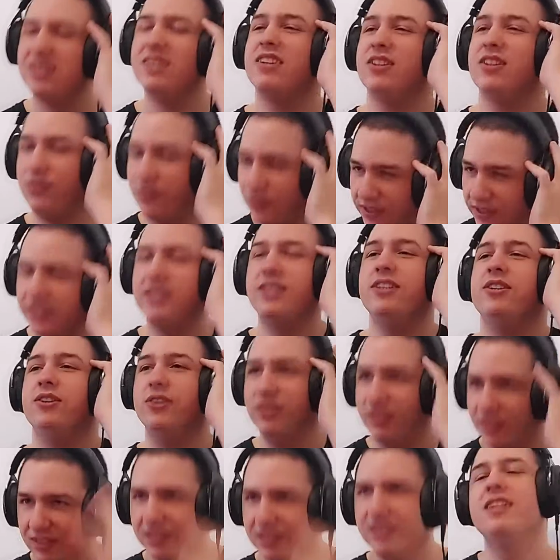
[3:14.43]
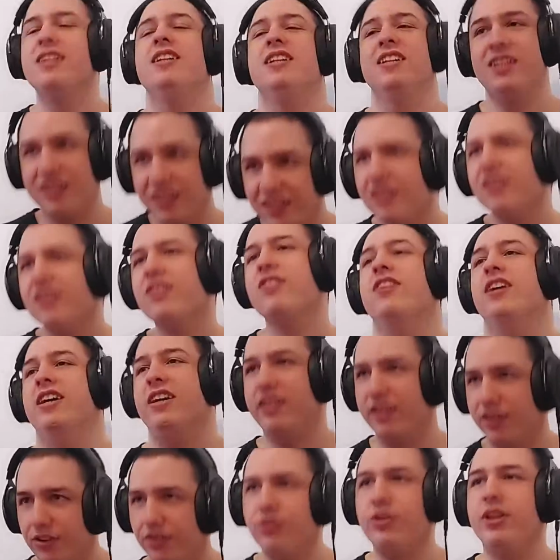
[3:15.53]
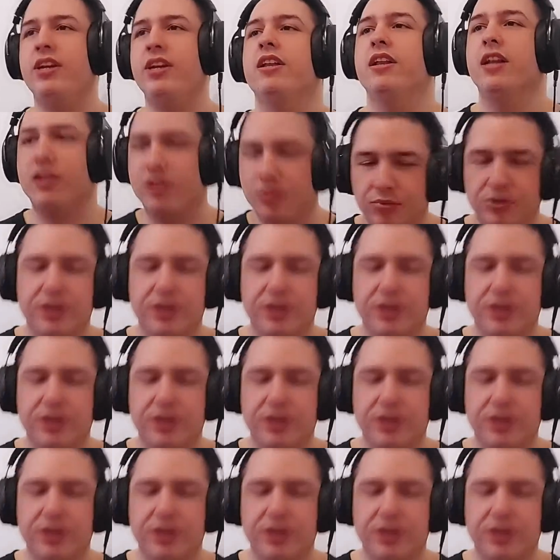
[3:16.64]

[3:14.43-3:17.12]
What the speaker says: Let's fucking go. So yeah, they're doing it like a